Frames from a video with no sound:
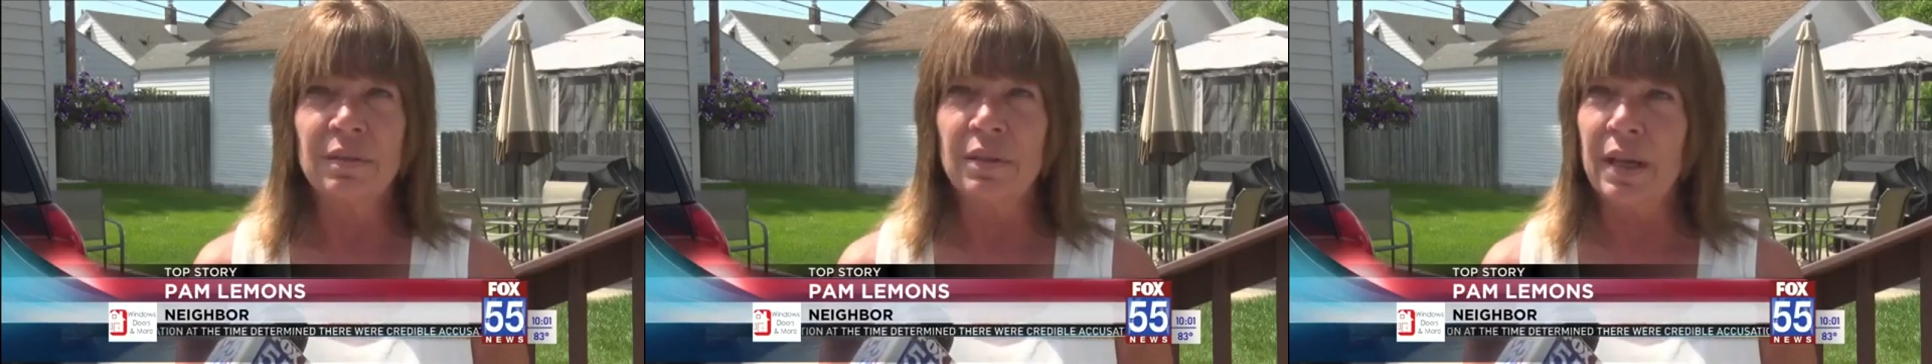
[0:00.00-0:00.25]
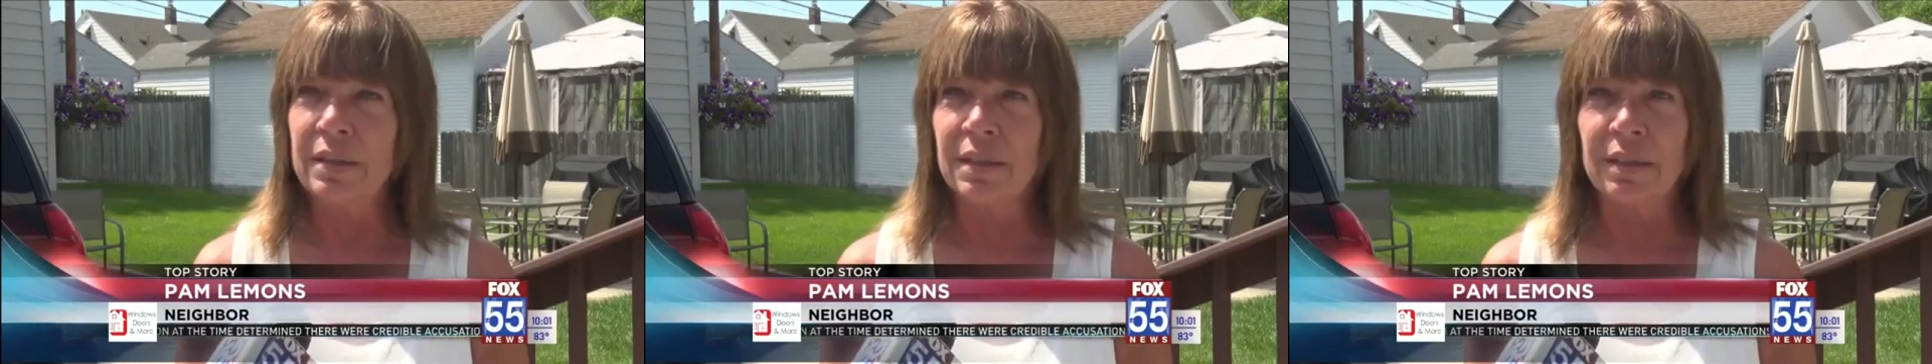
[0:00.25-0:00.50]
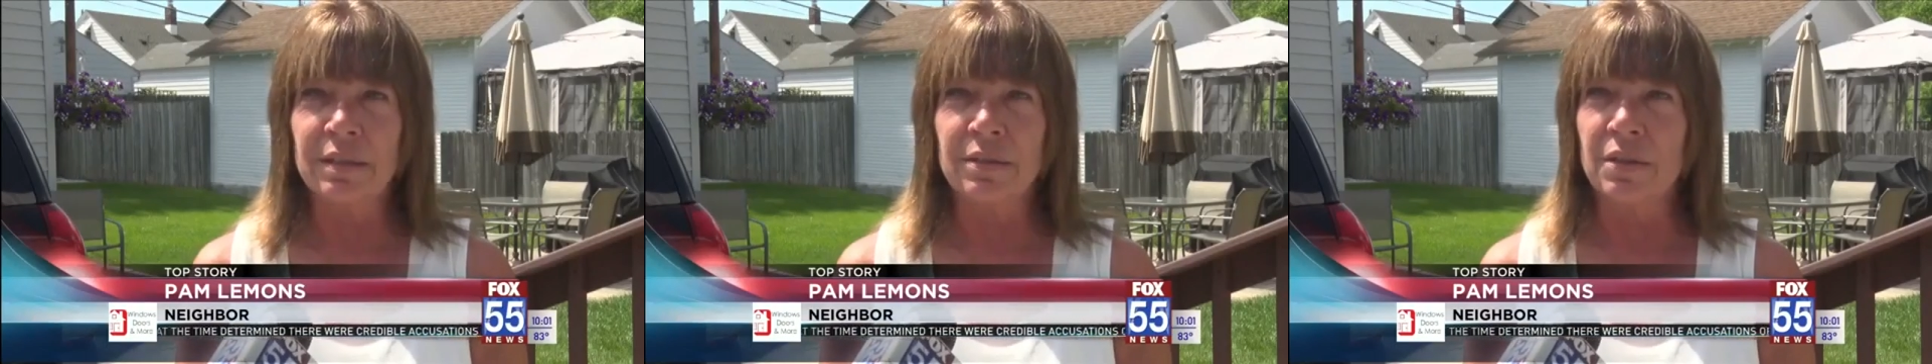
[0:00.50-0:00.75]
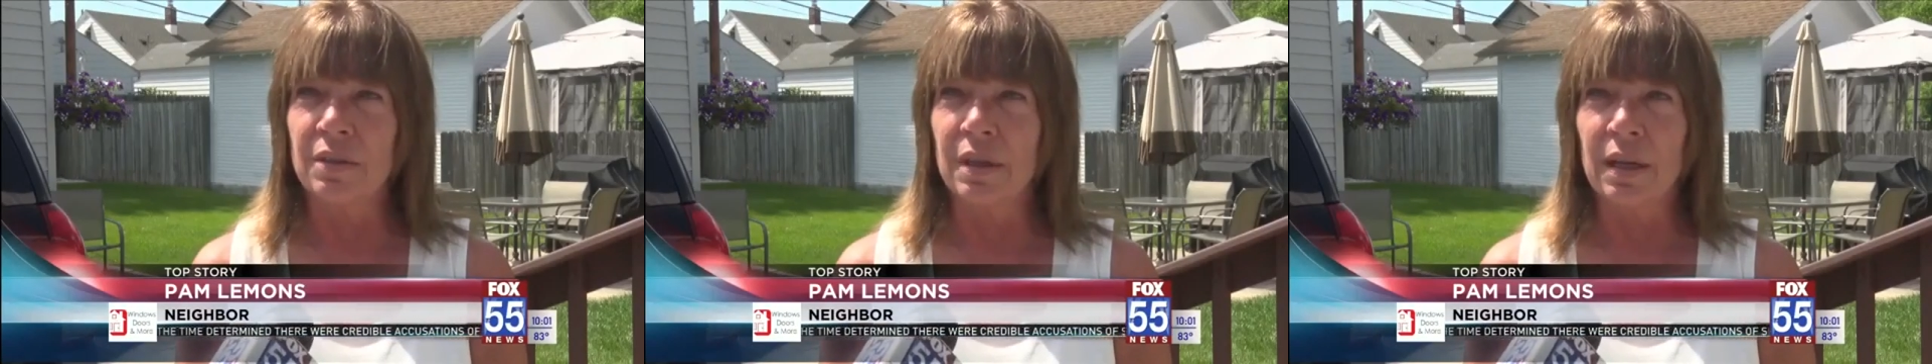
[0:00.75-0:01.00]
a lot of
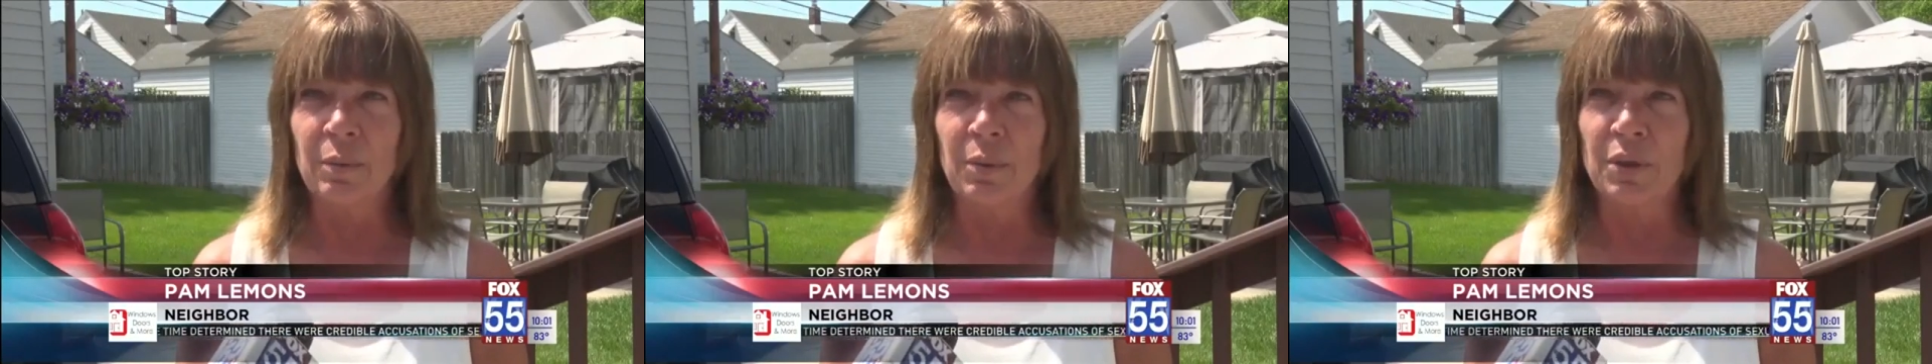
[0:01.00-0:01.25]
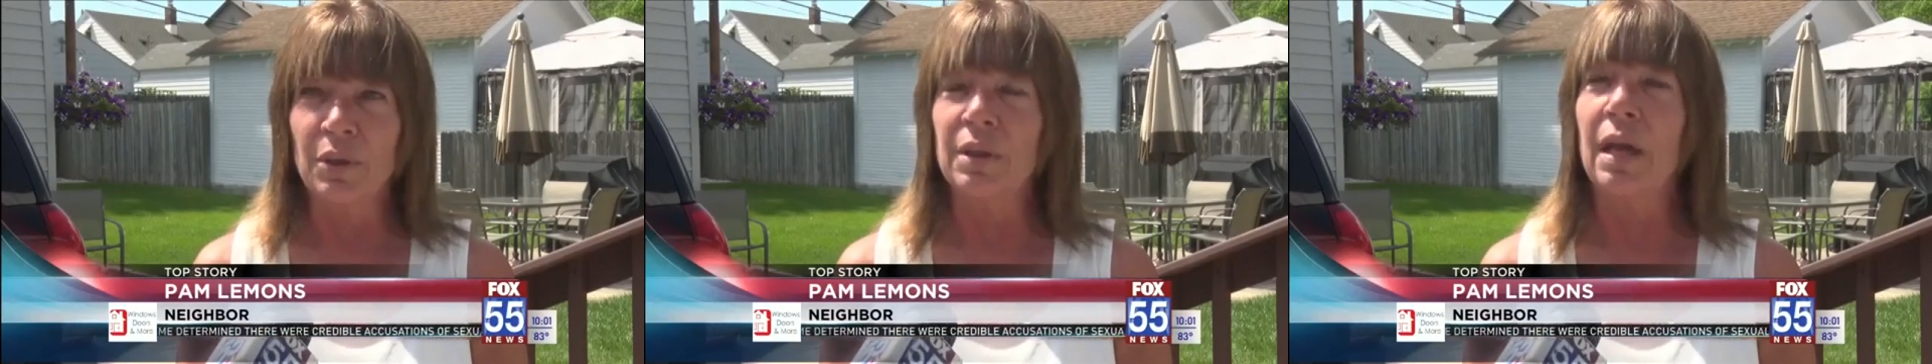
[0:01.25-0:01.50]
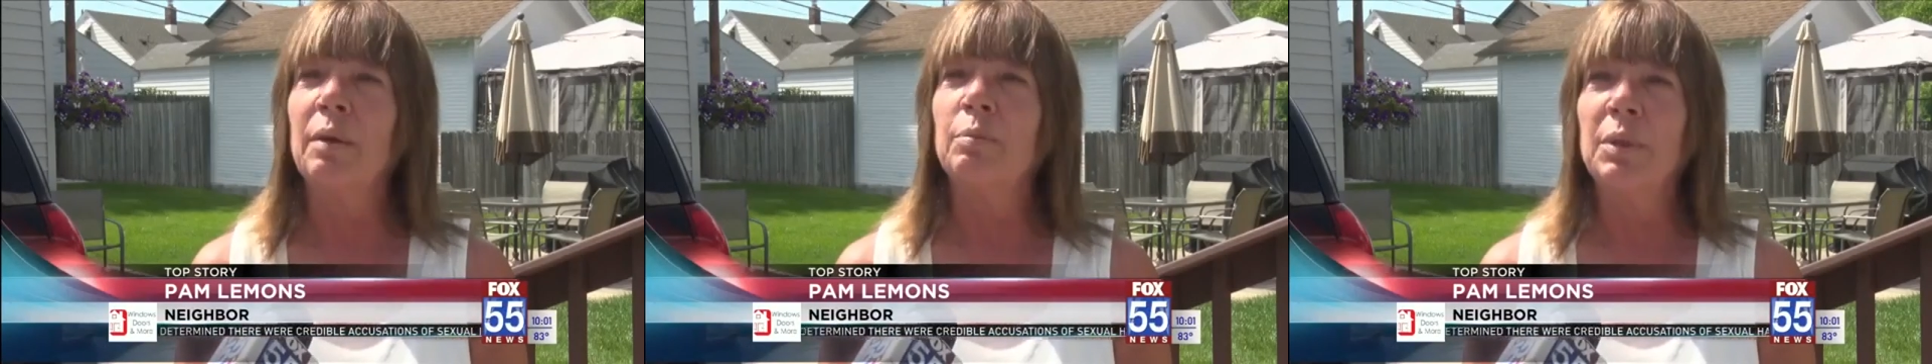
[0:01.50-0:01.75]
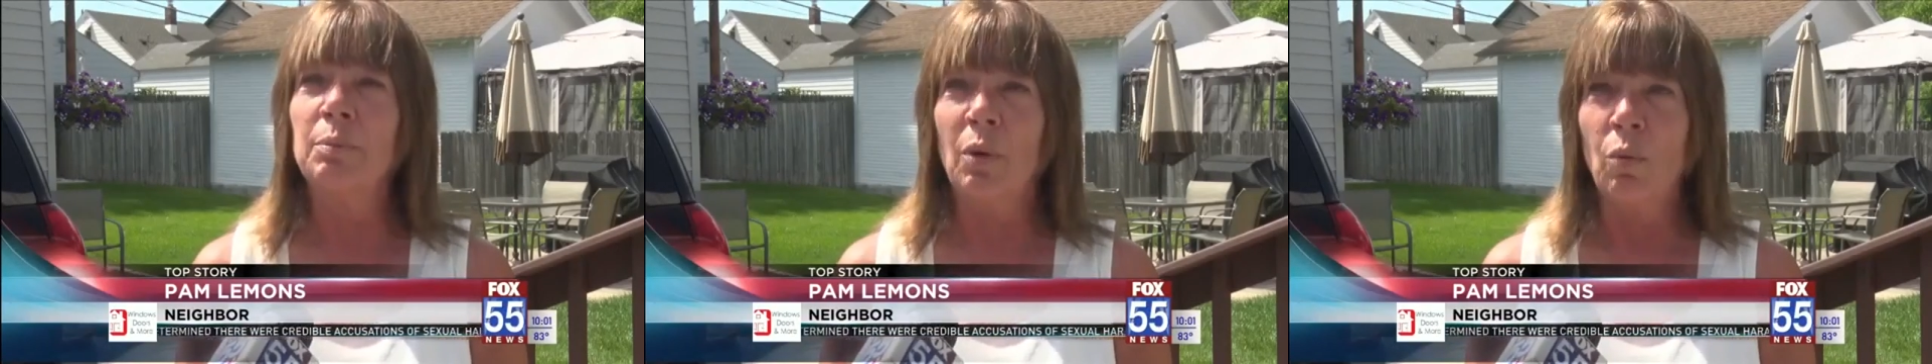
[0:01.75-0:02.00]
kids in the neighborhood, a lot of
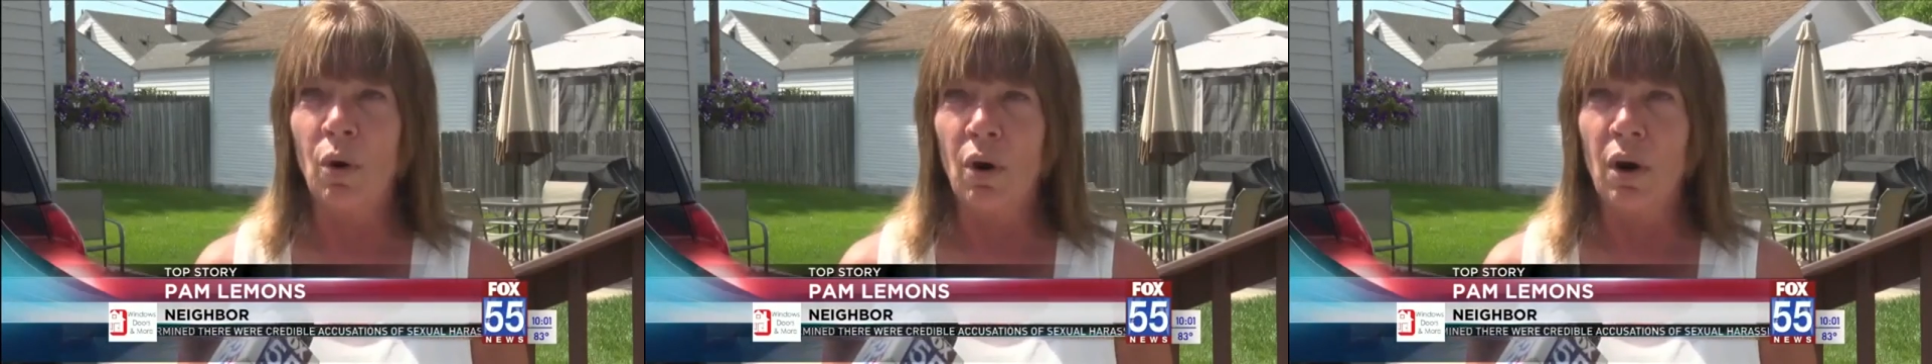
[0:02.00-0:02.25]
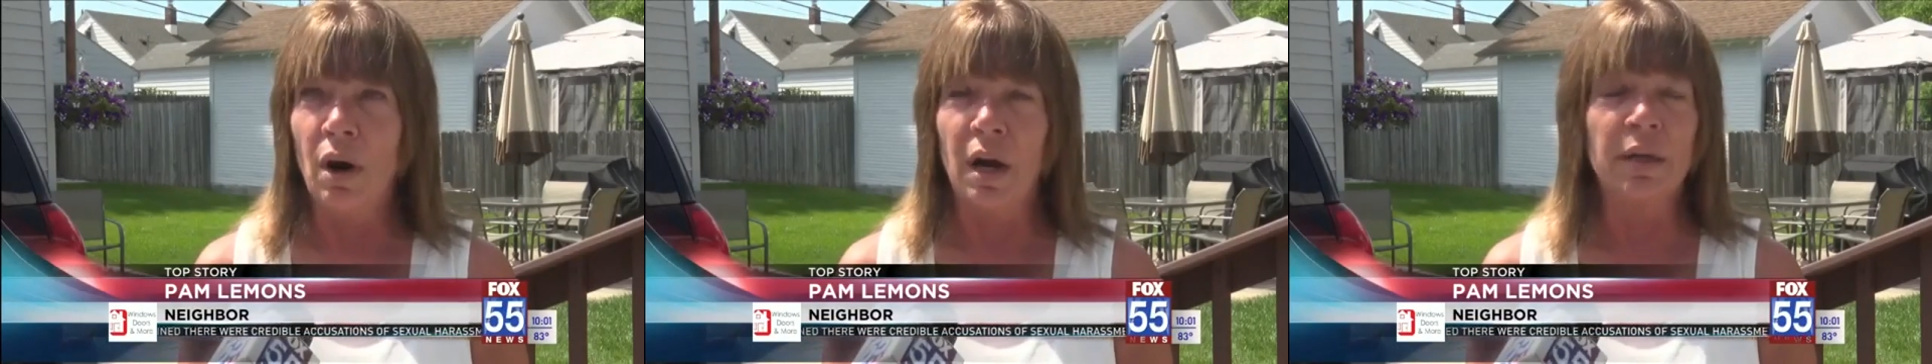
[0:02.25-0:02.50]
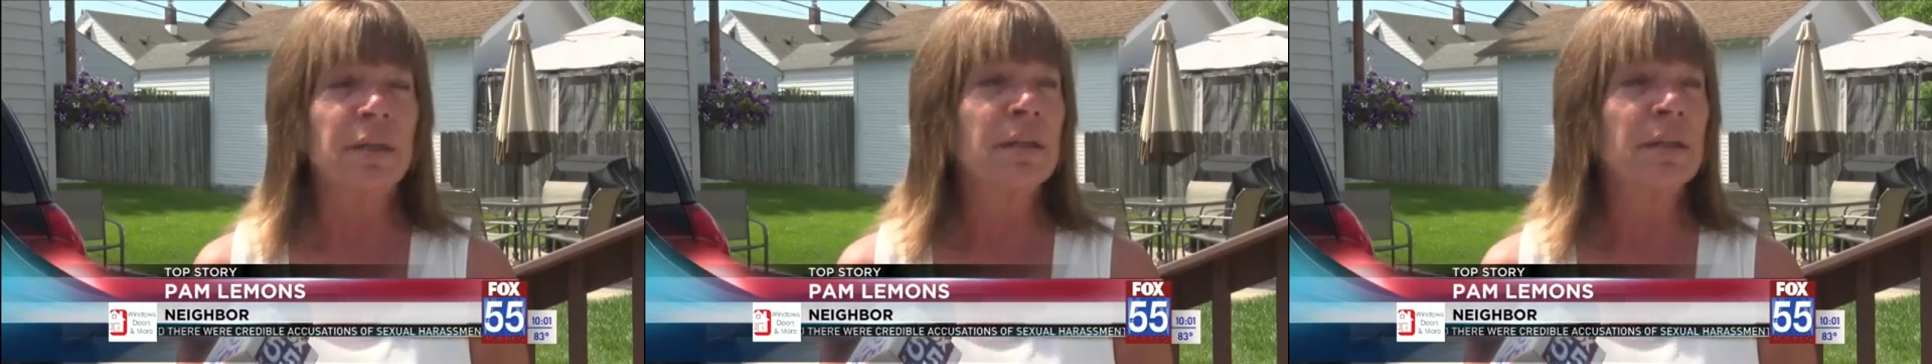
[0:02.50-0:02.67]
people walk.